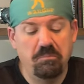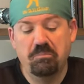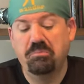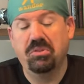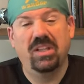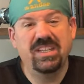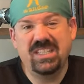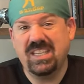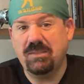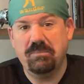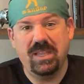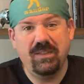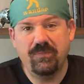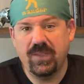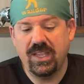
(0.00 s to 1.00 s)
plenty
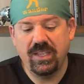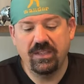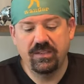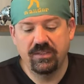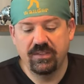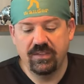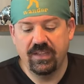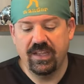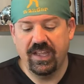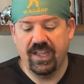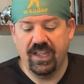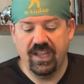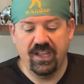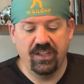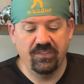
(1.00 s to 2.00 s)
beefy
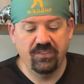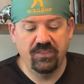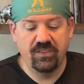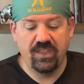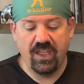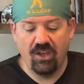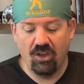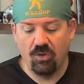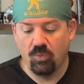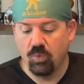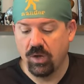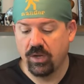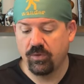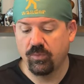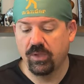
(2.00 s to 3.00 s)
and they all
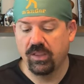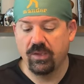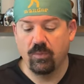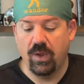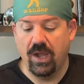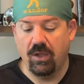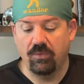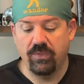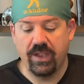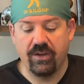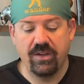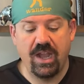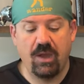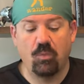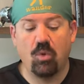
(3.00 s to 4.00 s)
work really well. They are
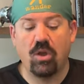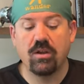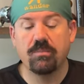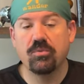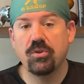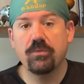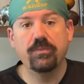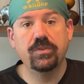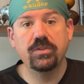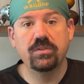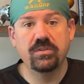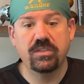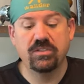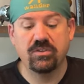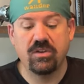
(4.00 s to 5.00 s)
not waterproofed.
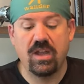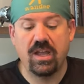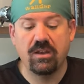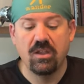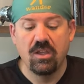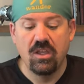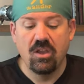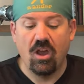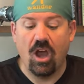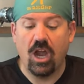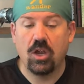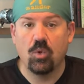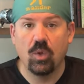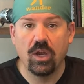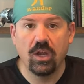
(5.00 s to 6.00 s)
These are not
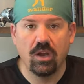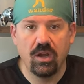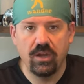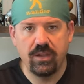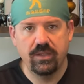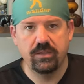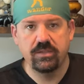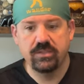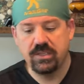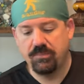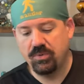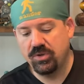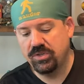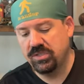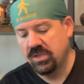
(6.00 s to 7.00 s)
AquaGuard
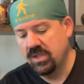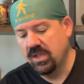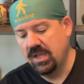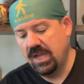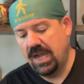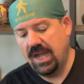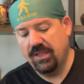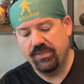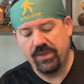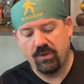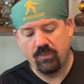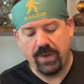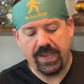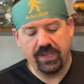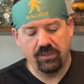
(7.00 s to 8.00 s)
zippers. Uh, they're
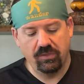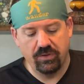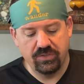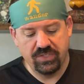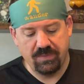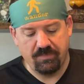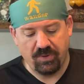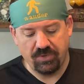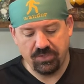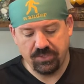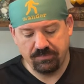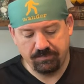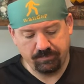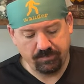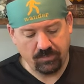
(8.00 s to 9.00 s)
regular zippers.
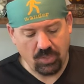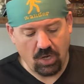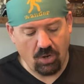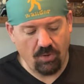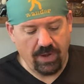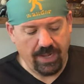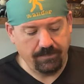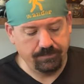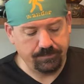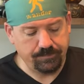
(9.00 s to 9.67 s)
All right.